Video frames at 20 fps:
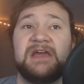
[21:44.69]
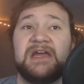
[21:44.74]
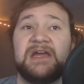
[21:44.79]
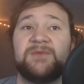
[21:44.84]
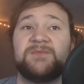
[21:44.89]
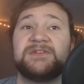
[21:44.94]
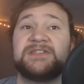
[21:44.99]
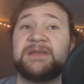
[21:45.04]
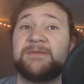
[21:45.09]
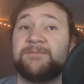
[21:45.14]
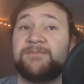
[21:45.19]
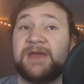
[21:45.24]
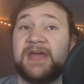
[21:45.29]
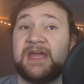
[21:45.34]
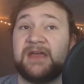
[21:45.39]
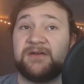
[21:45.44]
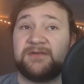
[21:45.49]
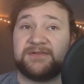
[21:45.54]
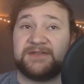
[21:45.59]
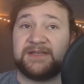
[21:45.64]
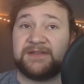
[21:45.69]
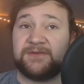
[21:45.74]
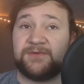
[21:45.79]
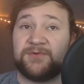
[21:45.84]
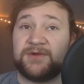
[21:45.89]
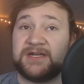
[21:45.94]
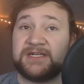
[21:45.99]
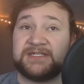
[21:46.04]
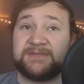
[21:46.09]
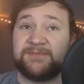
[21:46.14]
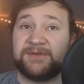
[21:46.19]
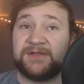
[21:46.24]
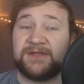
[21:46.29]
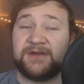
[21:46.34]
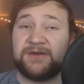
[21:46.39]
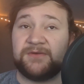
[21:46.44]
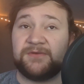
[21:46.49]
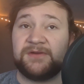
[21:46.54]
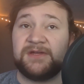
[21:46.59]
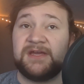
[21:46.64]
and was impaled on the rocks
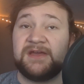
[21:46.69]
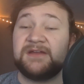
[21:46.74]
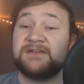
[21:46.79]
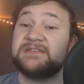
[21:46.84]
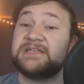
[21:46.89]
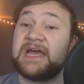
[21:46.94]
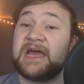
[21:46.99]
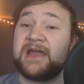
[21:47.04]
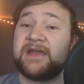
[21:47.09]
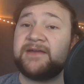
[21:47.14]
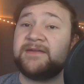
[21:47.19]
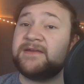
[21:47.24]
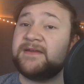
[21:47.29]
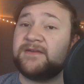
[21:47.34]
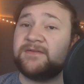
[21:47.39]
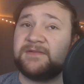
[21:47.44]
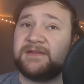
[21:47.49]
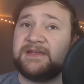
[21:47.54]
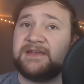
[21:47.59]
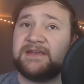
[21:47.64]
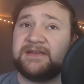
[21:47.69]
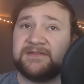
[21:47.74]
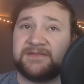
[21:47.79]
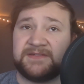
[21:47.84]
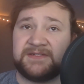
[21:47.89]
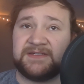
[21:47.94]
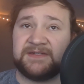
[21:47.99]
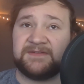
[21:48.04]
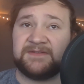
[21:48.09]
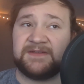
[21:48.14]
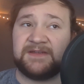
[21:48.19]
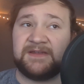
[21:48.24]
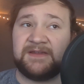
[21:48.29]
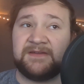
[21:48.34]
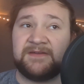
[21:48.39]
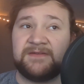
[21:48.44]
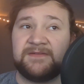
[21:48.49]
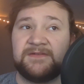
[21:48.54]
below, dying nearly instantly.